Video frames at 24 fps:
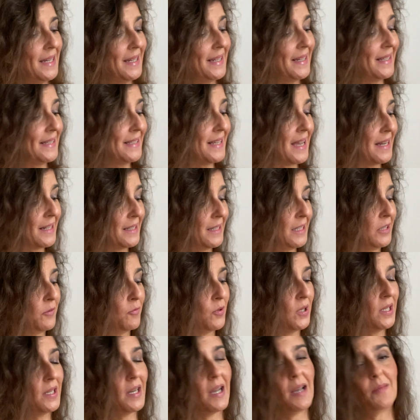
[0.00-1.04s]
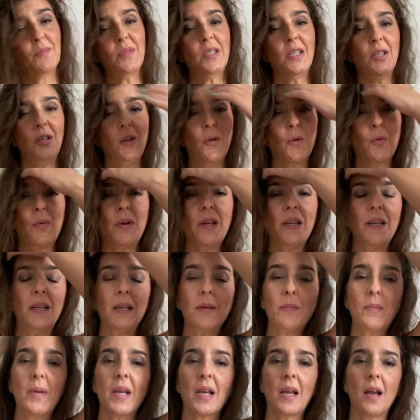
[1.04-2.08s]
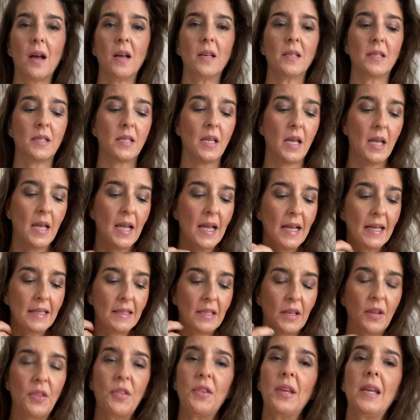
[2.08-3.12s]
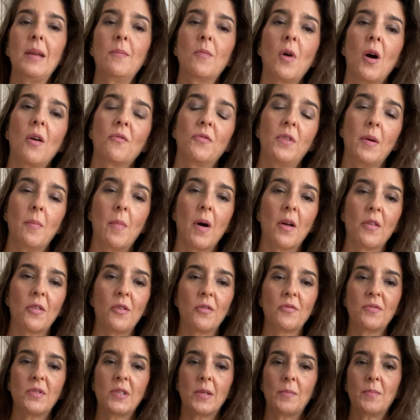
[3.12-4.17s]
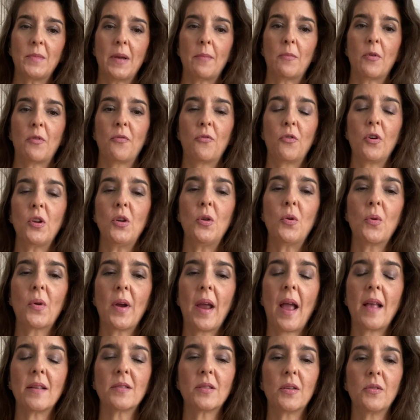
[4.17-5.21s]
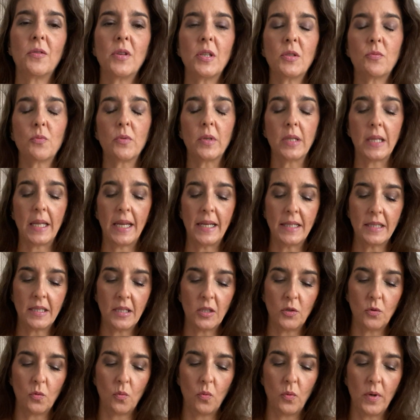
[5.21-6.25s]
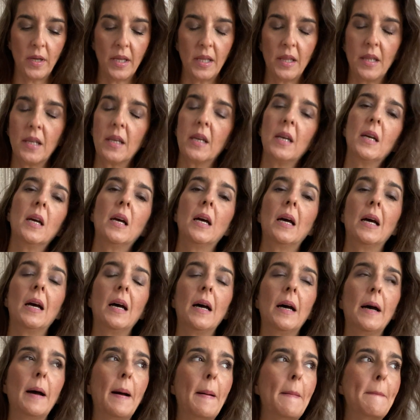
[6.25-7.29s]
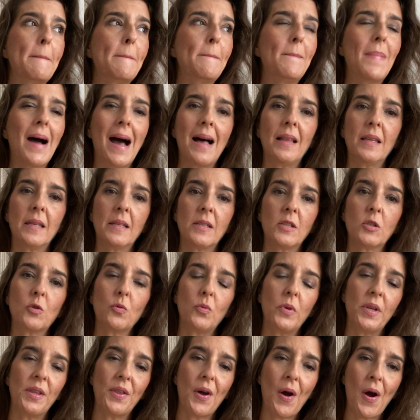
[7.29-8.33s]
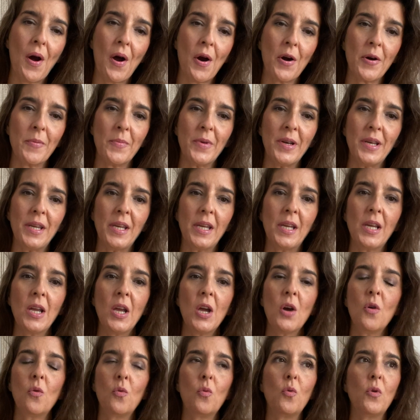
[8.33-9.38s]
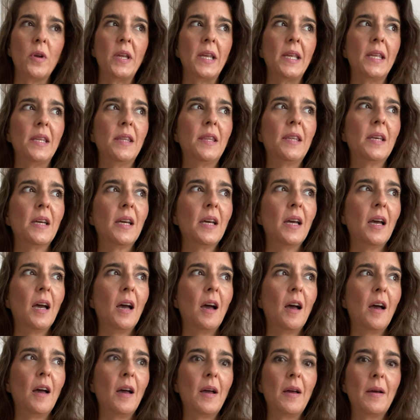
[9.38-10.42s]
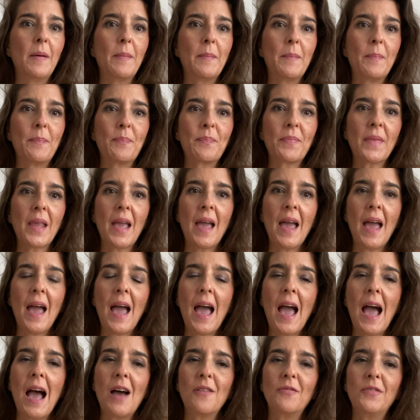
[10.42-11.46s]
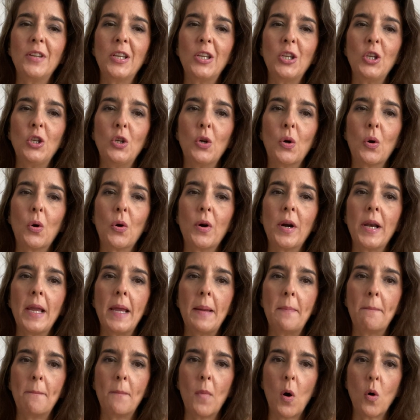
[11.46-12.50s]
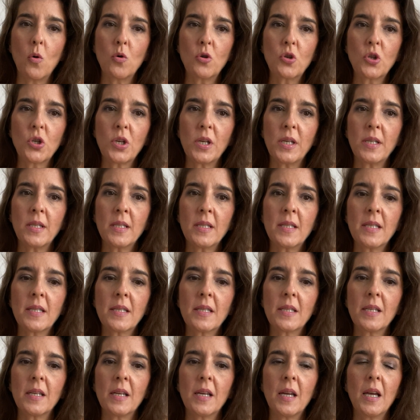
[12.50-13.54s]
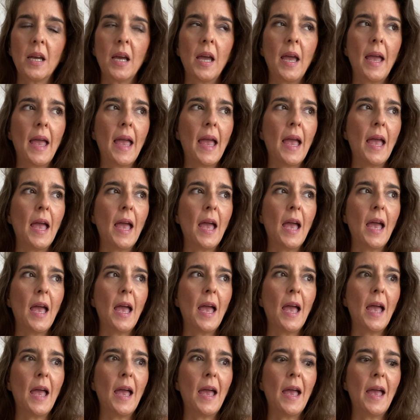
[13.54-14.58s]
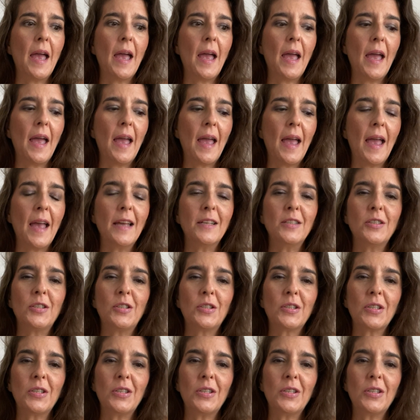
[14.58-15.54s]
Exactly what comes in your reading, because the theme of the month of September for you, Cancer, is related with balance, with harmony, with having your emotions and